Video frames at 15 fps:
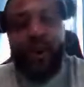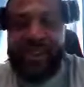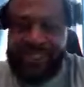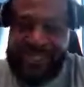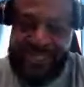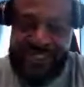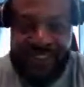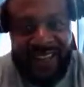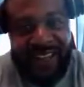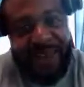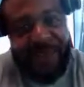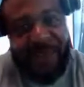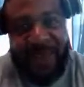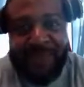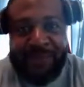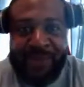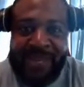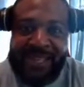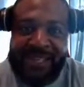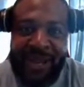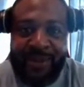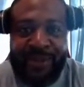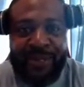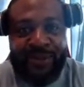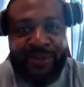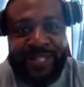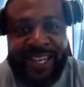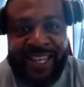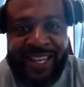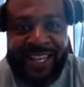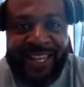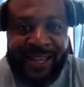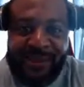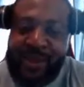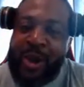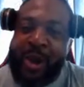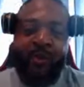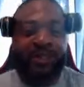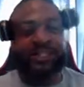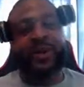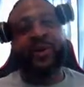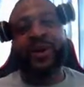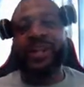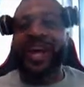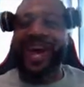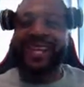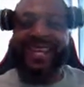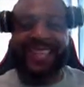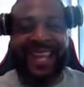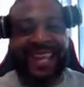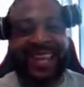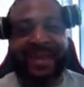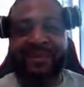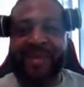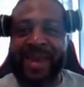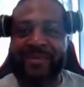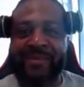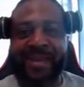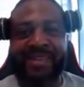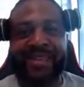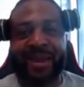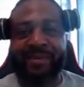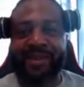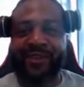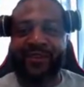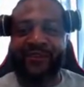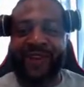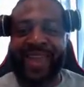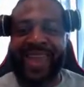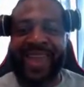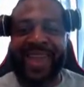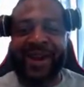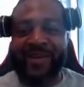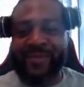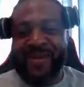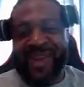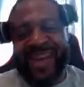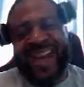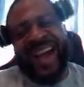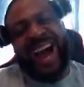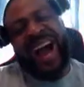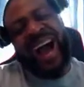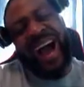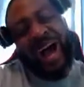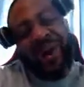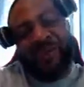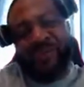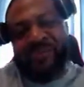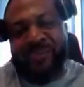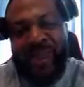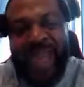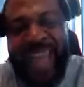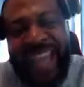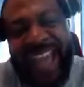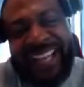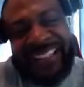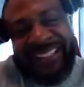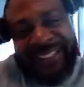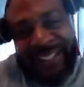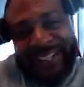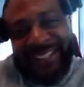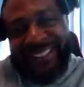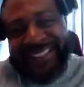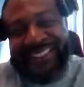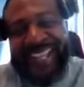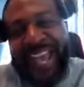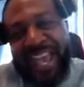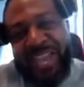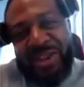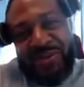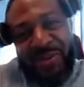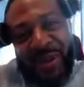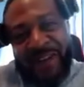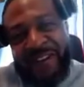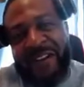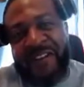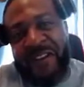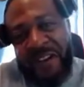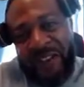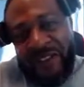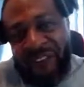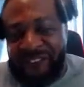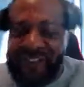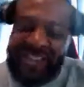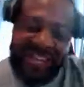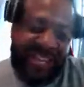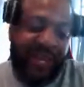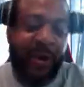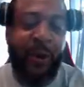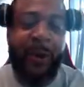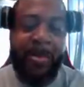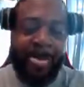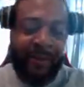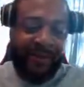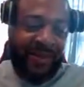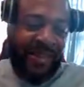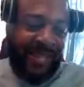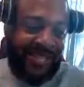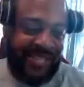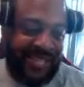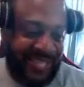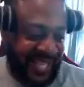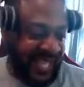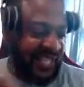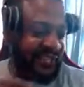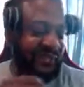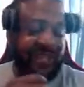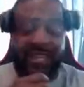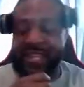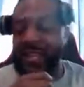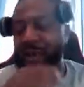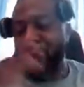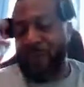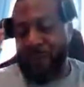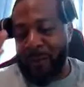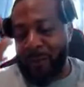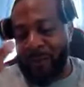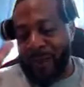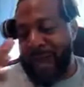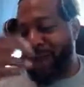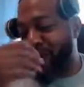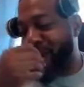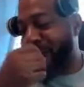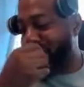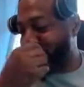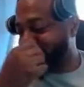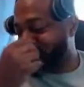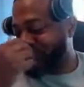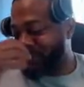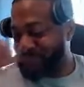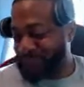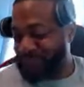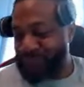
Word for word: What's good, MABW team? What's going on today, MABW fam? I'm back today with another video. In today's video, Bow Wow.